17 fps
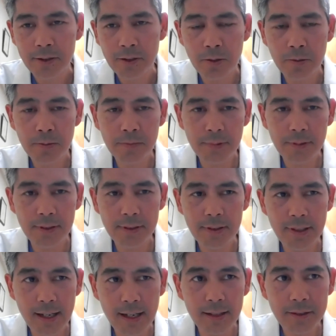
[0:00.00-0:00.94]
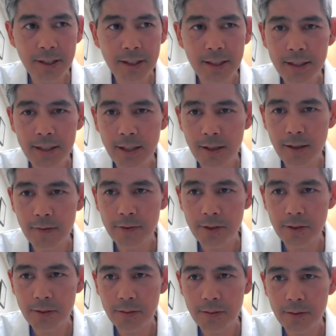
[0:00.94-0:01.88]
Don't not take care of
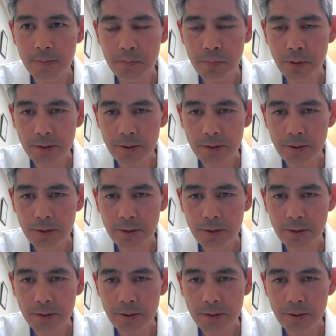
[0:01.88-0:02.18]
your